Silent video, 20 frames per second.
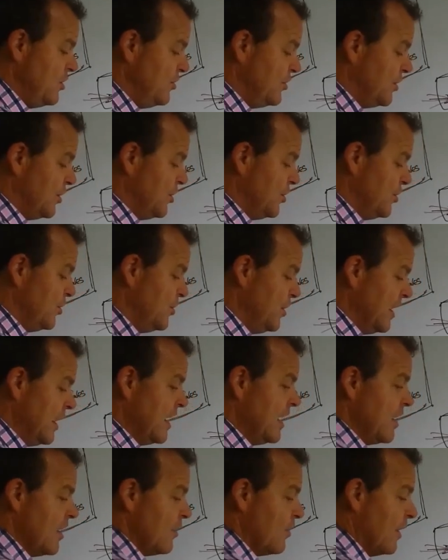you do,
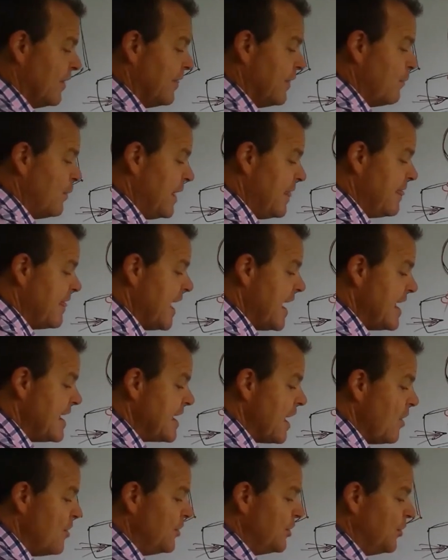when they
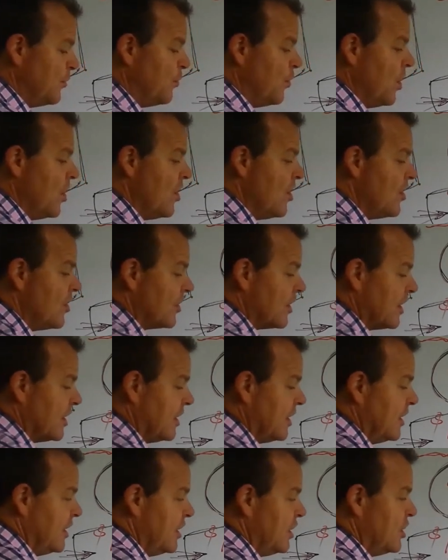go to work,
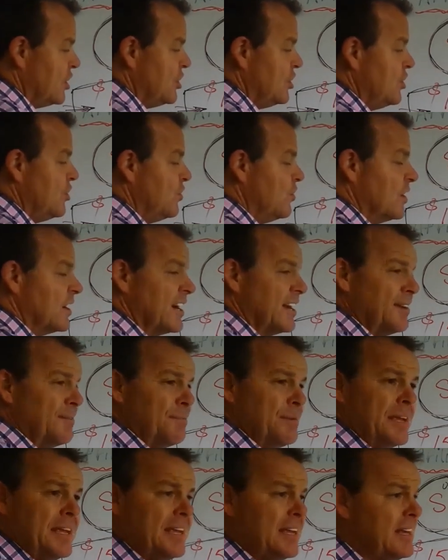you are going to
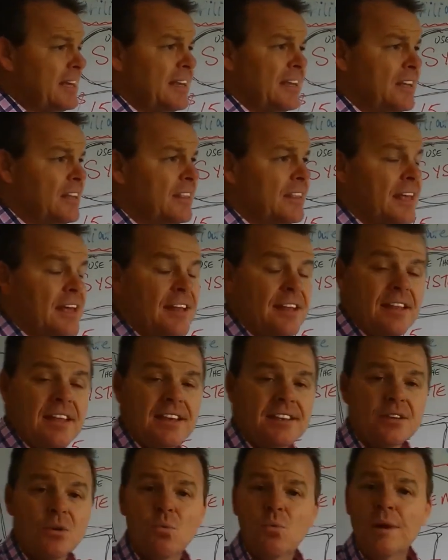be,
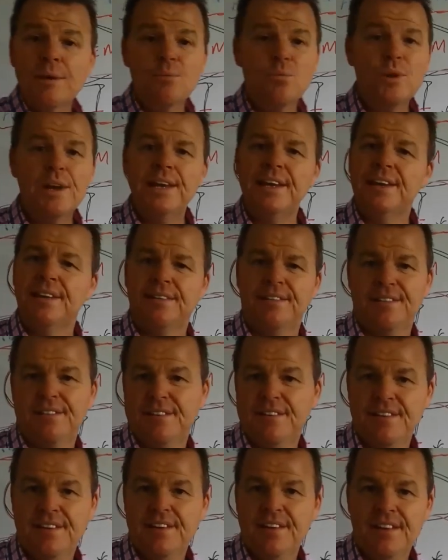it's a win-win.
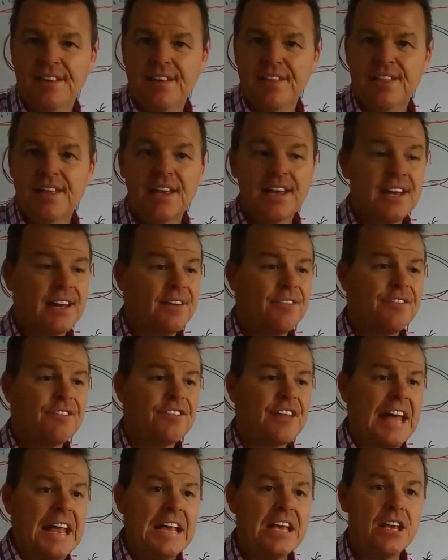They're going to
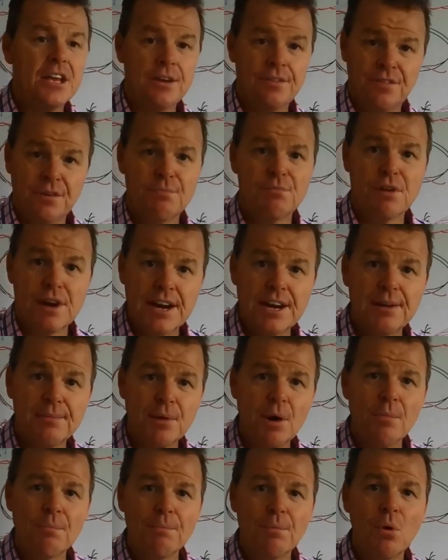thank you for bringing
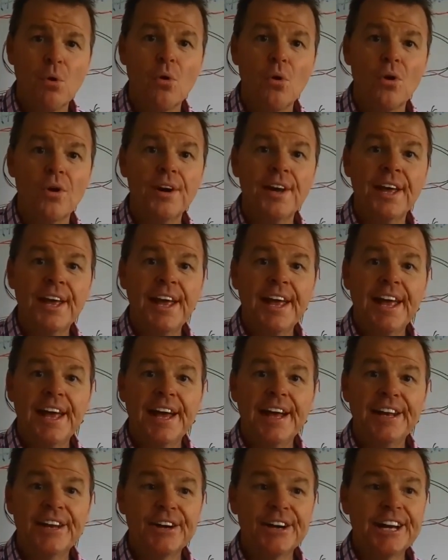them on board,
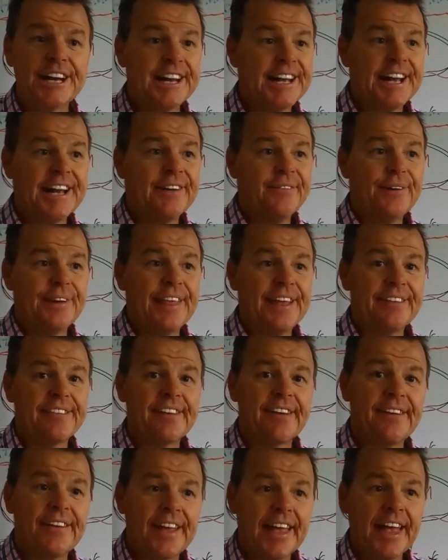and you're going to go, well,
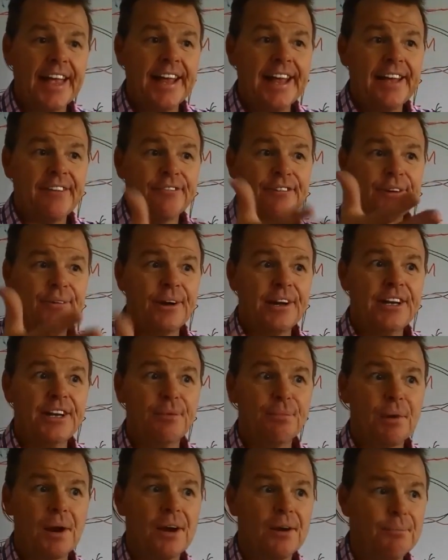that's okay. Everyone
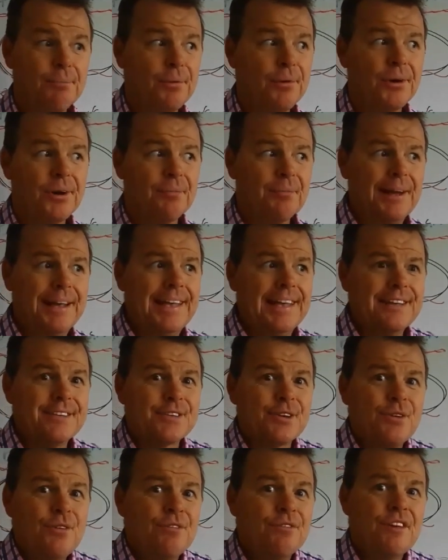you bring on board are making
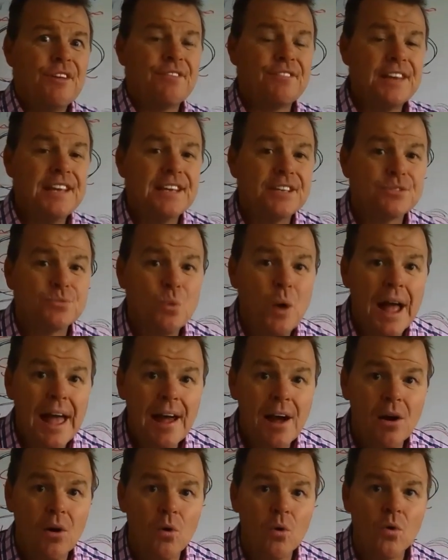$250 as
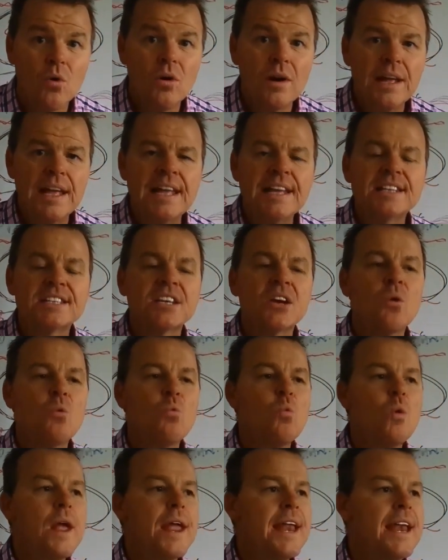well. It's a
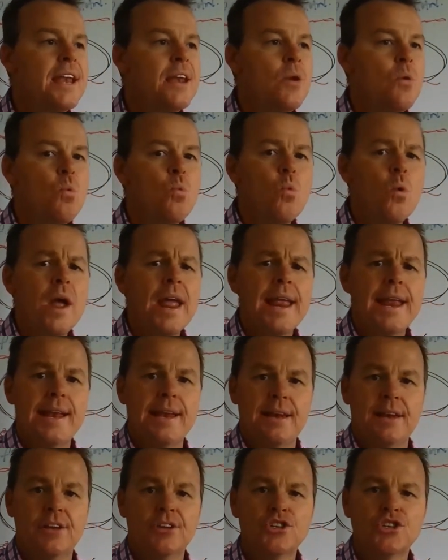
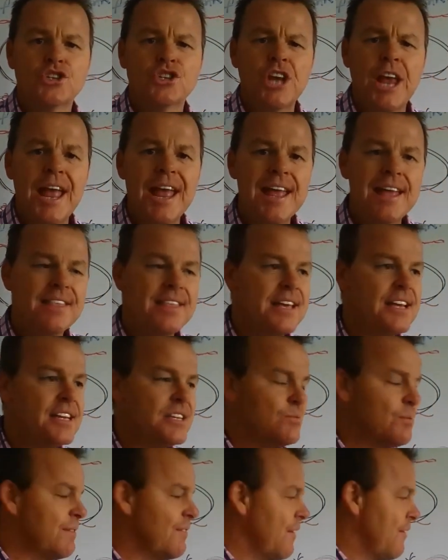win-win. Share
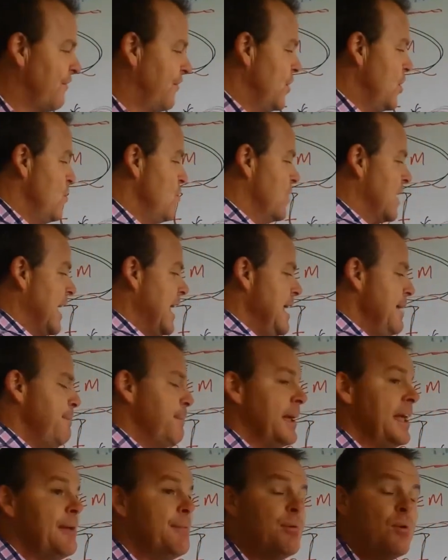this with a few key
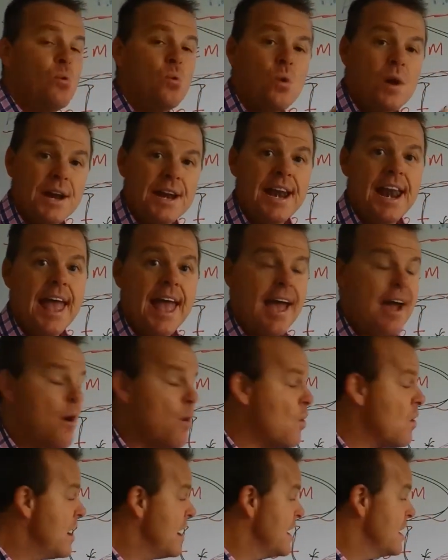people
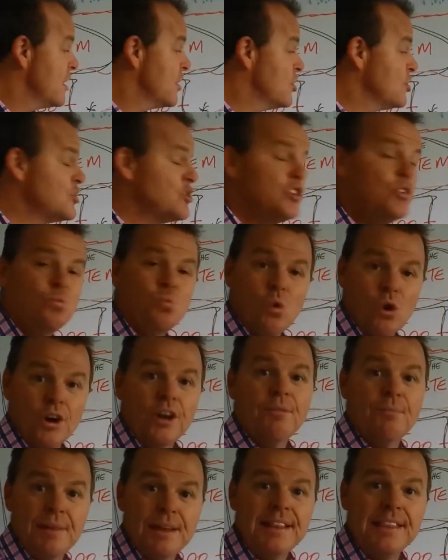now, because you want
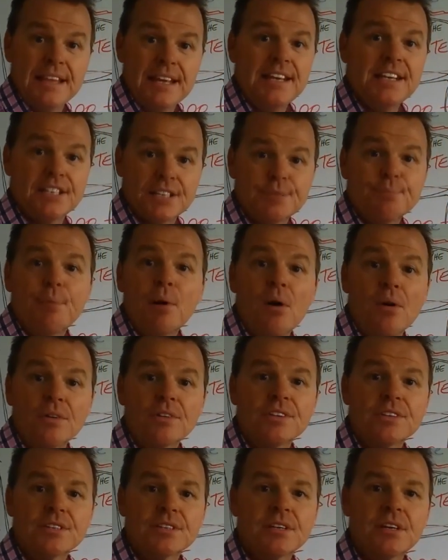them in these
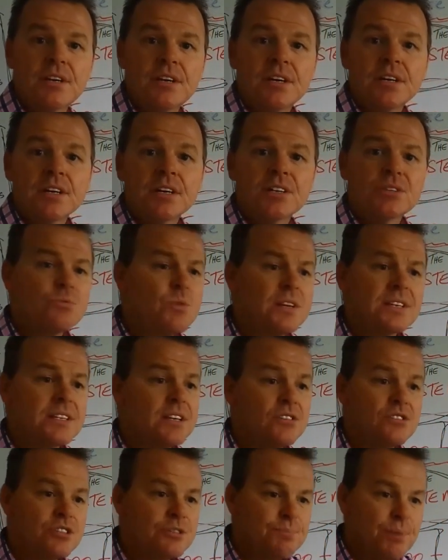spots. Because once
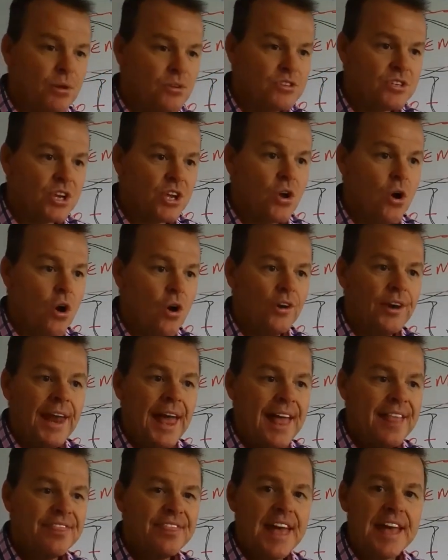those spots are
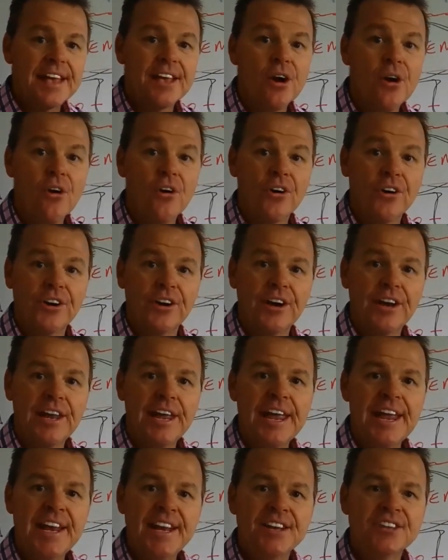gone, they're gone.
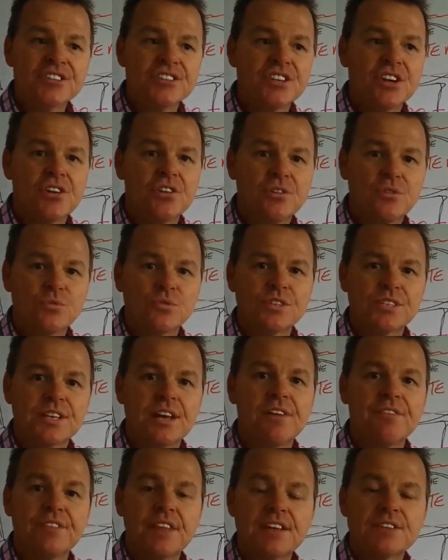Inner circle
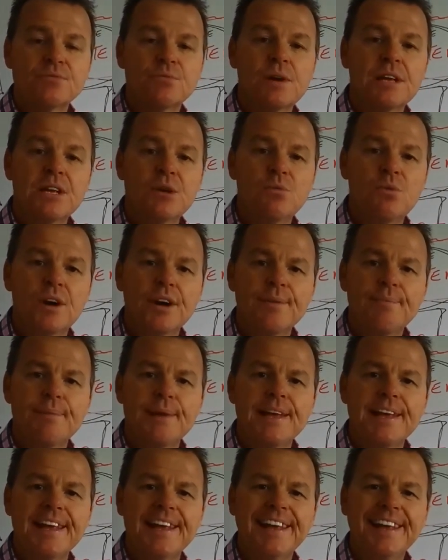stuff, that's where you want to
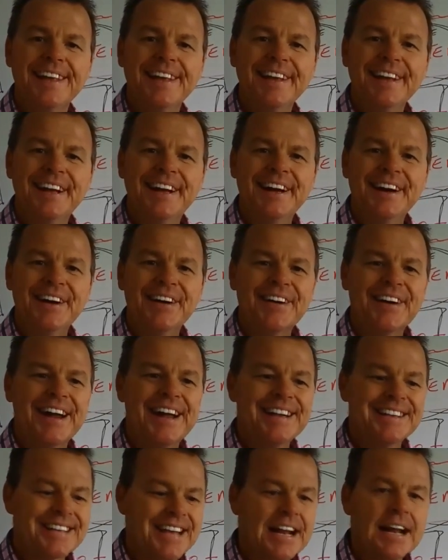be. All
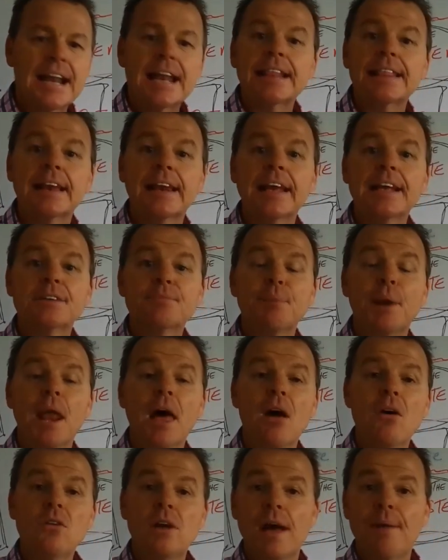right, so click the links
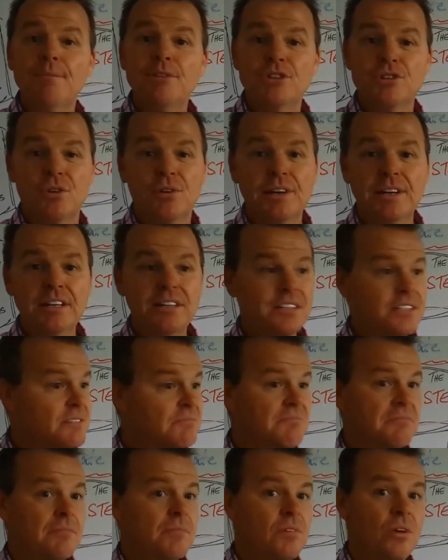below. Come and join us.
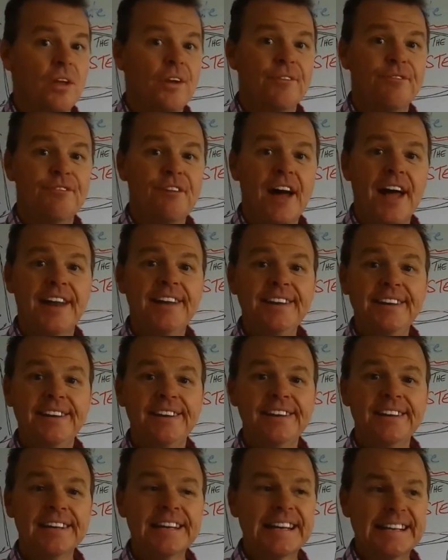A lot of fun.
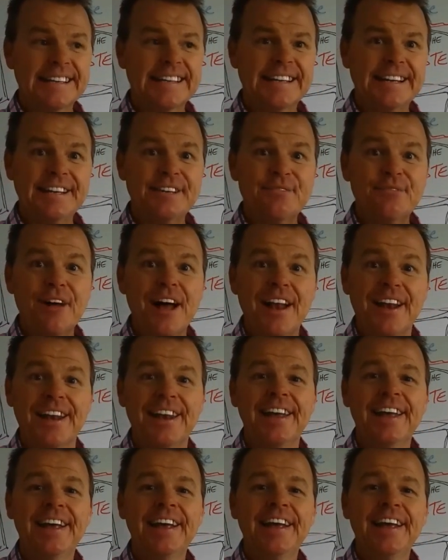Because it is fun,